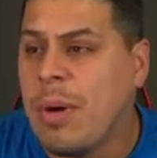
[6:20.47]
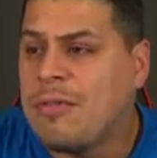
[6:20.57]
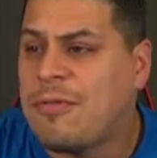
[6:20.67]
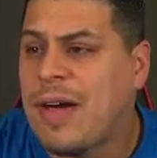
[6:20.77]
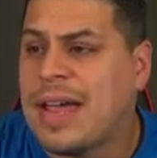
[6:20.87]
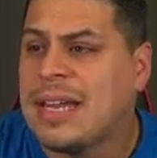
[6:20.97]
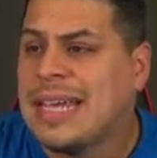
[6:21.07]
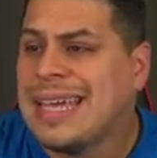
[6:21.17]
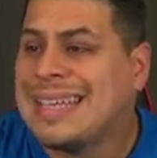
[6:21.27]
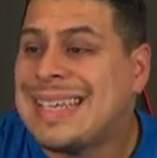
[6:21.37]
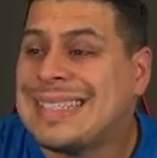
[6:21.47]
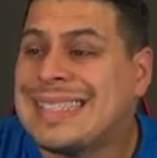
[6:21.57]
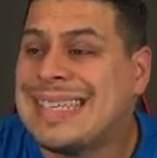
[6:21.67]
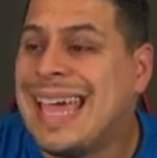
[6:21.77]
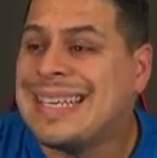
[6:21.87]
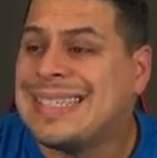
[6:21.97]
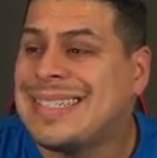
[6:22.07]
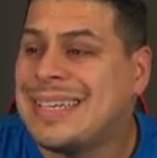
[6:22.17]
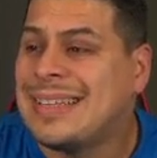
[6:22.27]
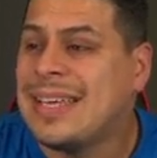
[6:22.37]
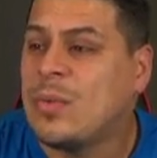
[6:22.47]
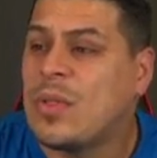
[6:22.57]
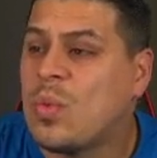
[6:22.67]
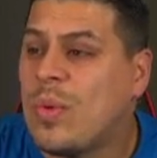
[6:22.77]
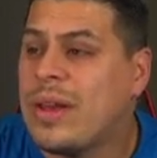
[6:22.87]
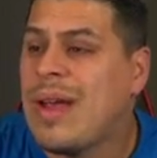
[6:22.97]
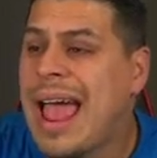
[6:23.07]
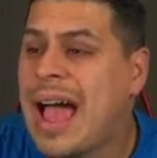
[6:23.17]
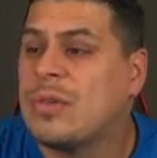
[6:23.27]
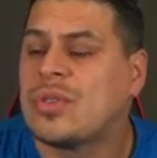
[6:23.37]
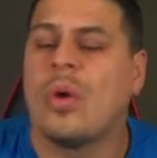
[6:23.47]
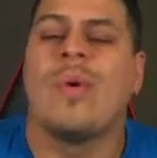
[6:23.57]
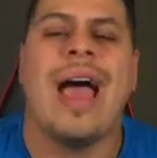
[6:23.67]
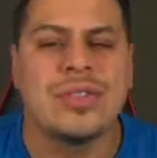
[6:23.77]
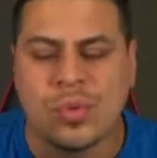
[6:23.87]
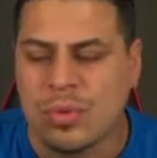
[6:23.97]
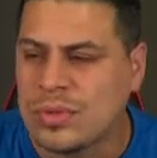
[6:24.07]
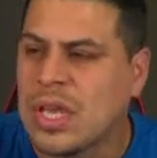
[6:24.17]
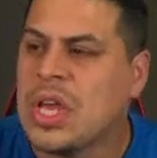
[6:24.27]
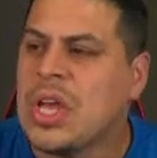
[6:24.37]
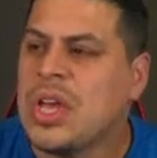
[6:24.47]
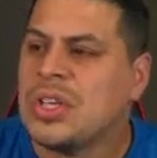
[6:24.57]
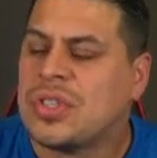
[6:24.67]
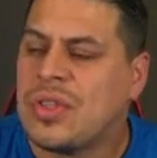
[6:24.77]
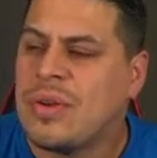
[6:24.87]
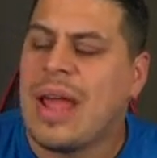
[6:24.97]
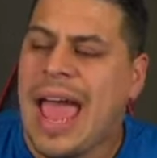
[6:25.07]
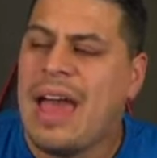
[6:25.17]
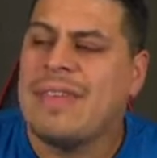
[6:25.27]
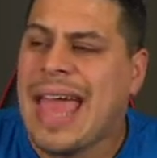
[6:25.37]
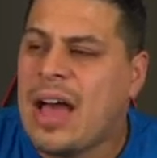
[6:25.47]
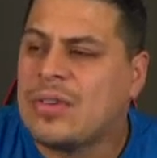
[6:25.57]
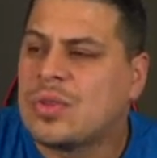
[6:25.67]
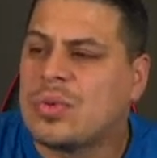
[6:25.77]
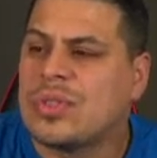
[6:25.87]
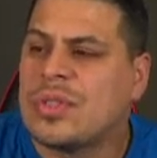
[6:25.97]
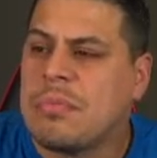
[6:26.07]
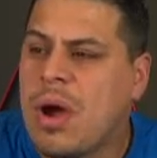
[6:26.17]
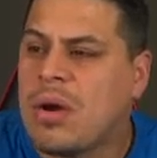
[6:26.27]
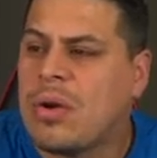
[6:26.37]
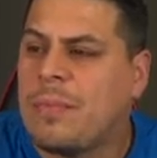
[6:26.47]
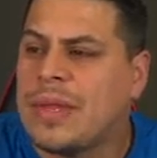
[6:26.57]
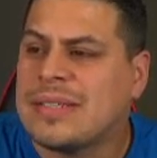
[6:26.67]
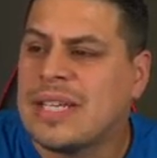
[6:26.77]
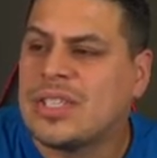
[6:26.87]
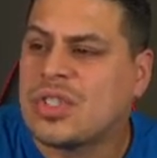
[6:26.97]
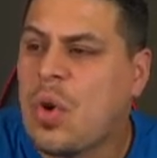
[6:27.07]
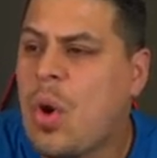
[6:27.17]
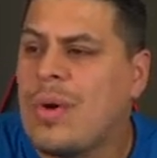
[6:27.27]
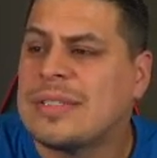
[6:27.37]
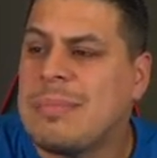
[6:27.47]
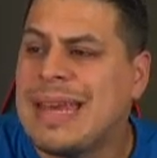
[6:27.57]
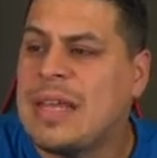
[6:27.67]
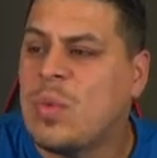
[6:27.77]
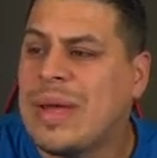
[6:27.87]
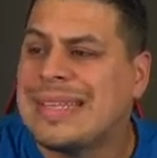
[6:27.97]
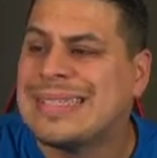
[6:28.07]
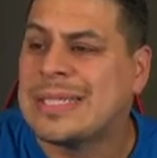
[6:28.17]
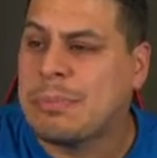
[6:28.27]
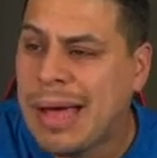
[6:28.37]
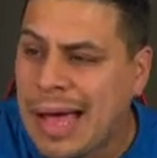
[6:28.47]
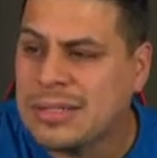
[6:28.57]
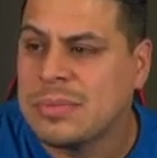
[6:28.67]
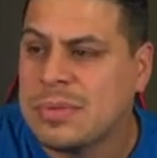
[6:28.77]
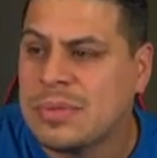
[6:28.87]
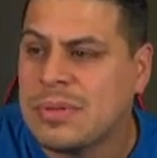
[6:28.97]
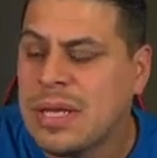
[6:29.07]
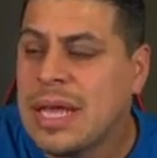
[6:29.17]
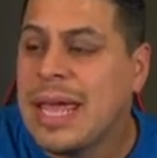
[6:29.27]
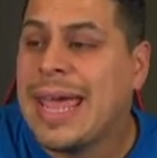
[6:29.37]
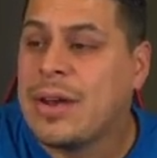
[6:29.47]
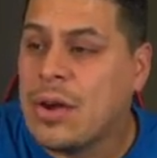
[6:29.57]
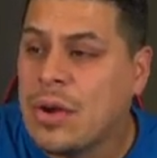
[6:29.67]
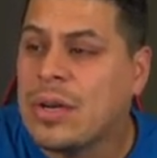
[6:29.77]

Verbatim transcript: fight. It says get chilly with winner house oh house rules. So they're having house rules tomorrow. It says score as many wins as possible and earn a